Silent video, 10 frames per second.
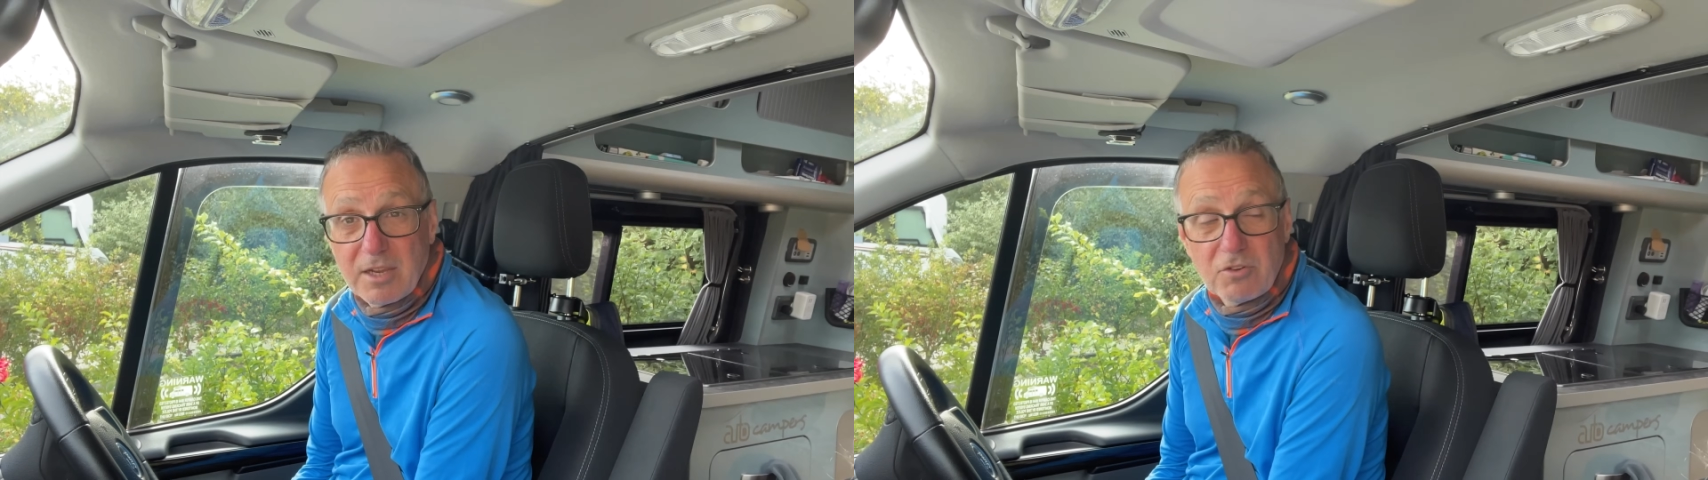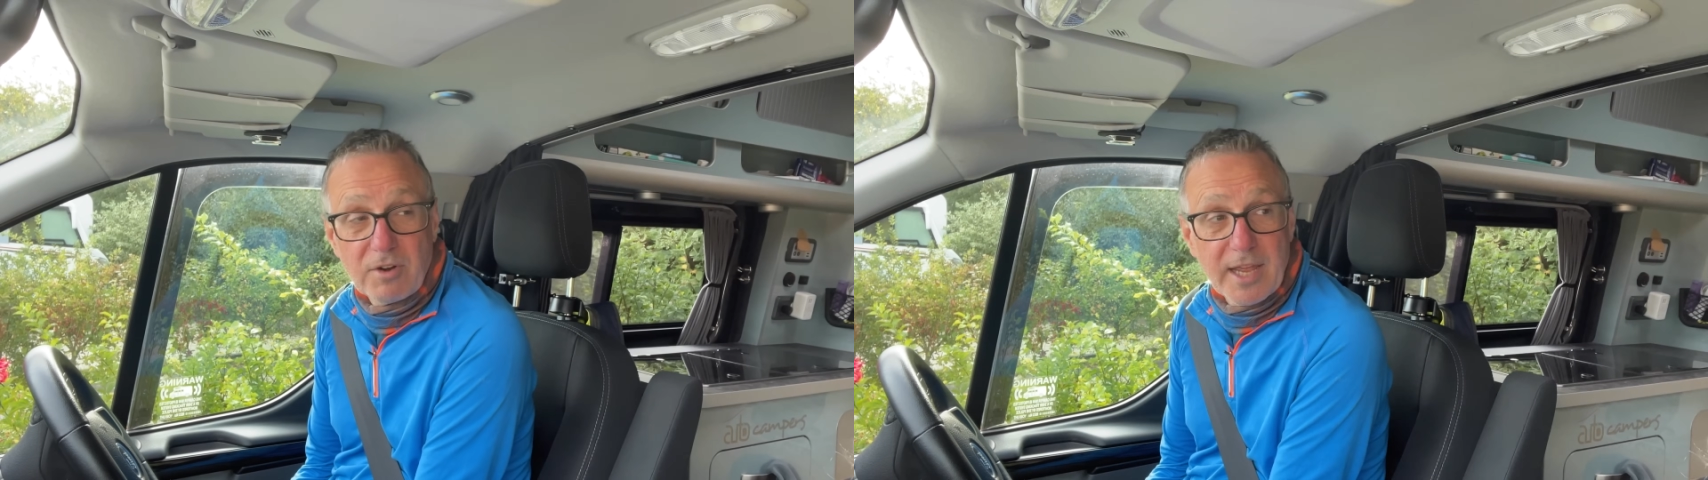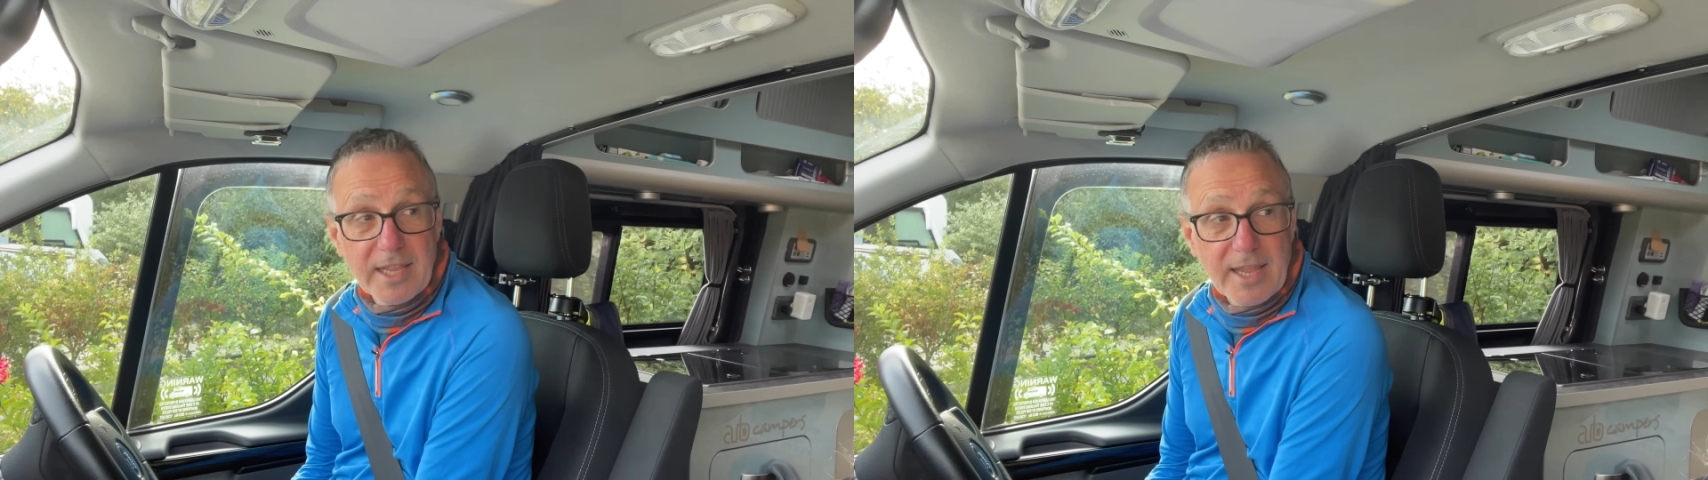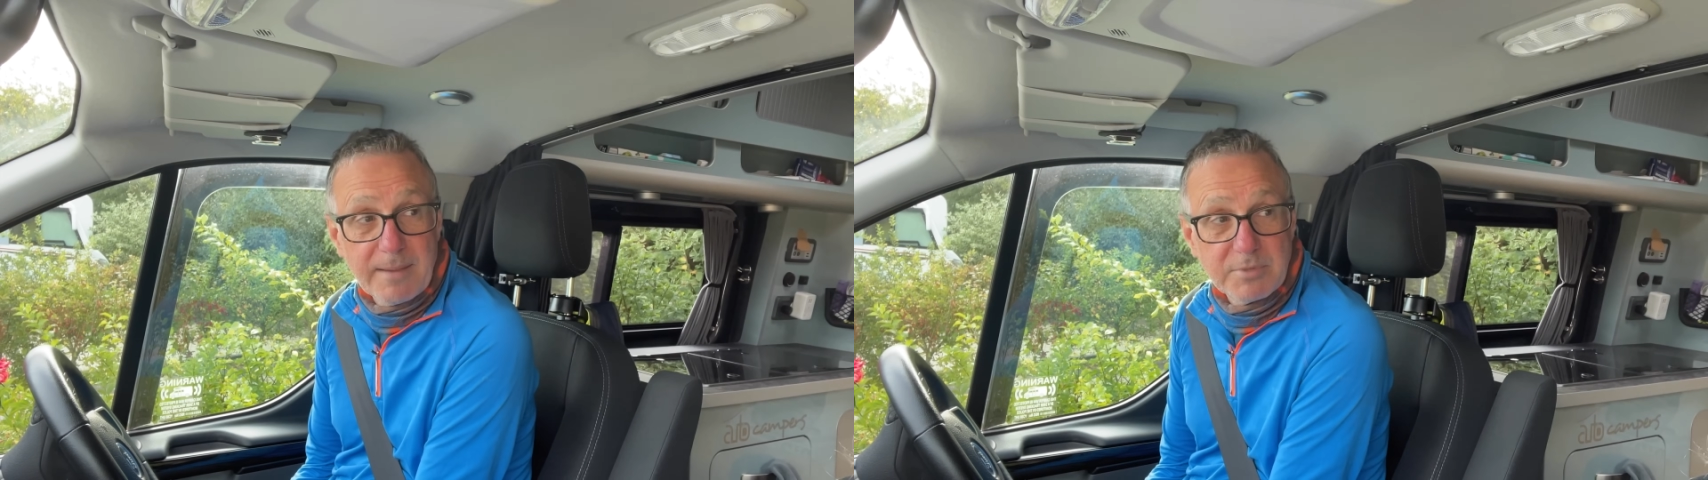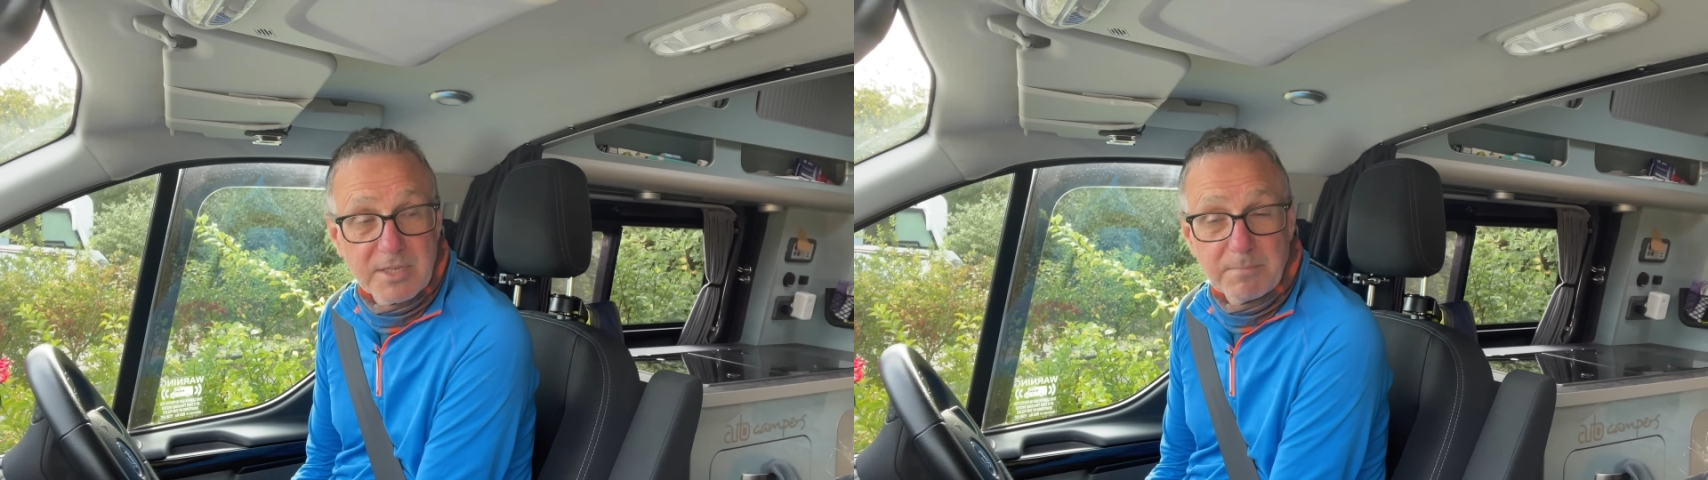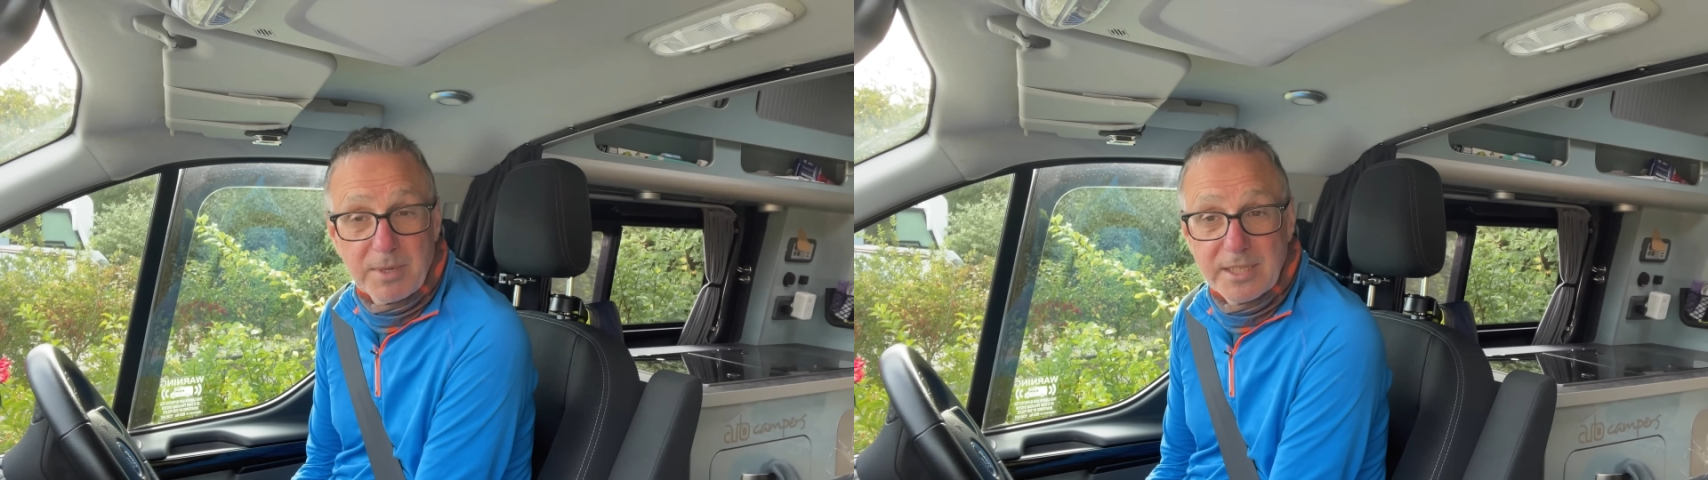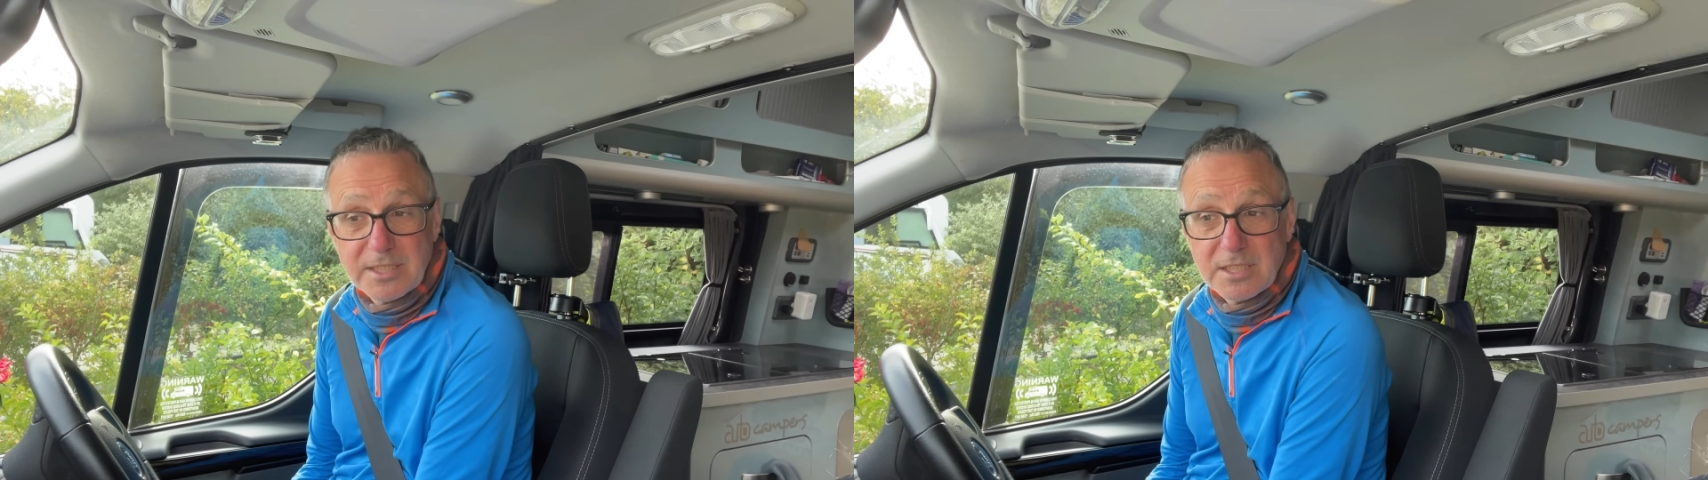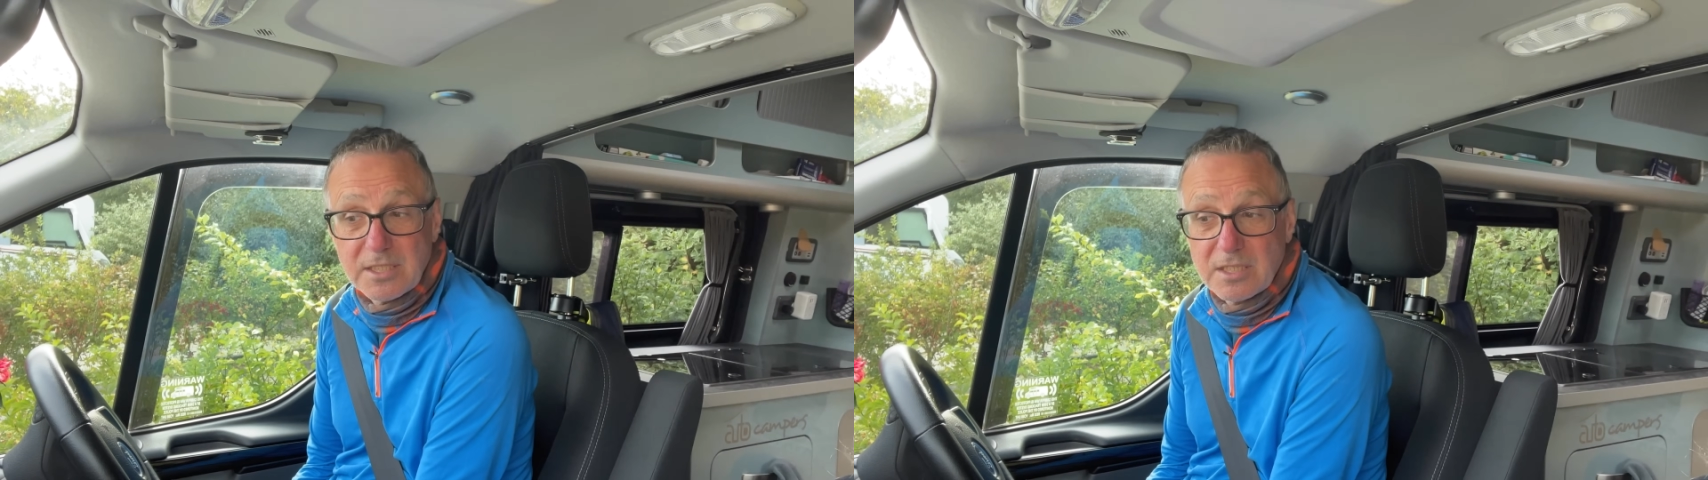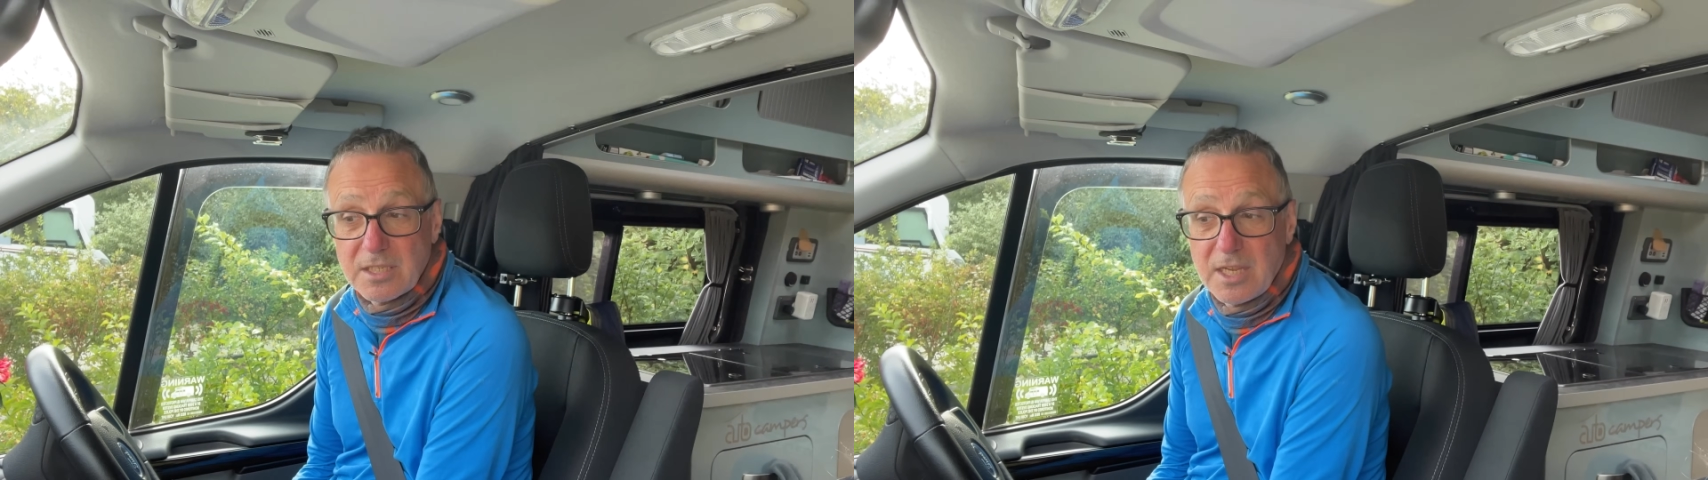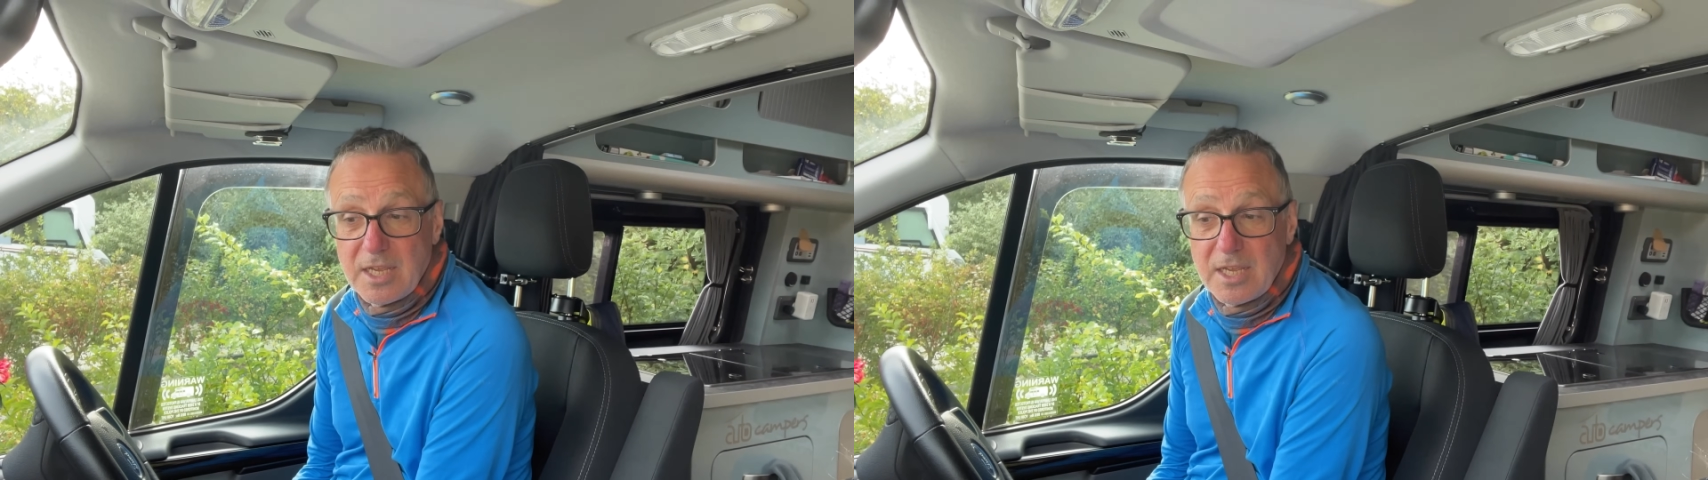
grey emptying places,